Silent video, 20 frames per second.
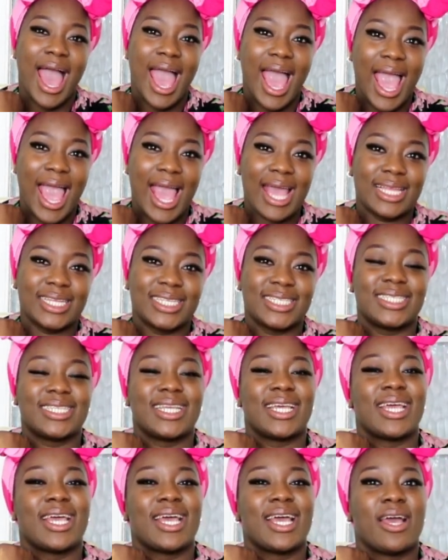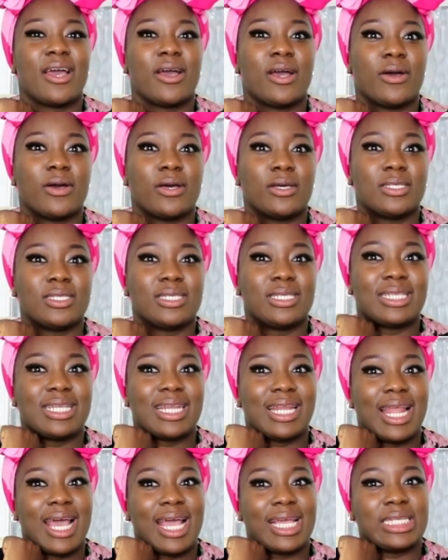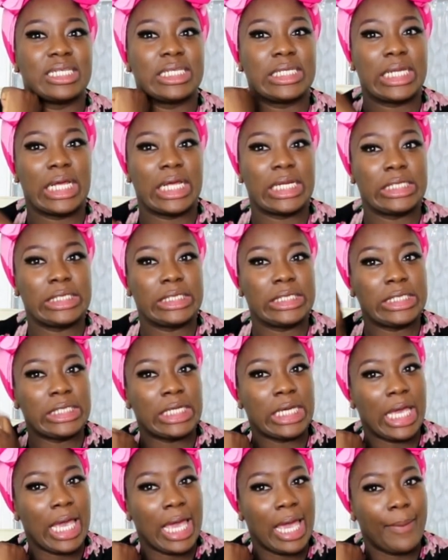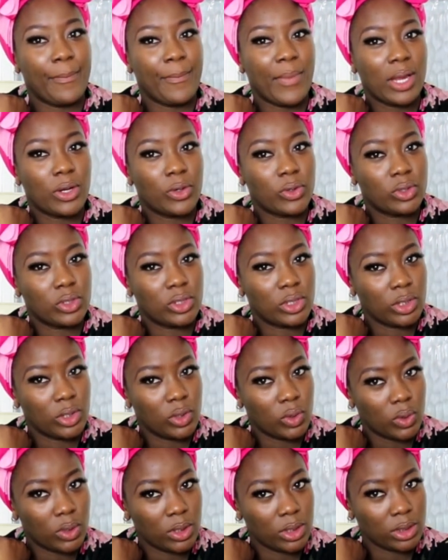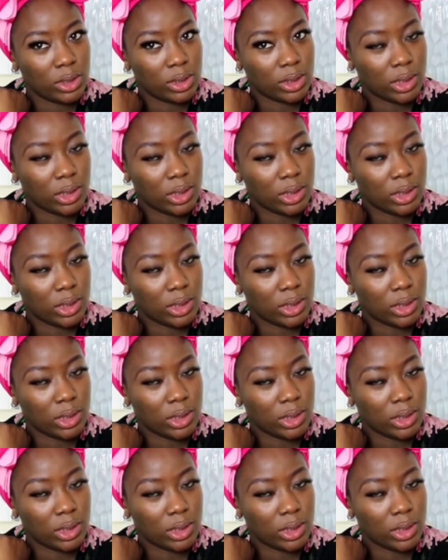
and slide in that DM and order yours,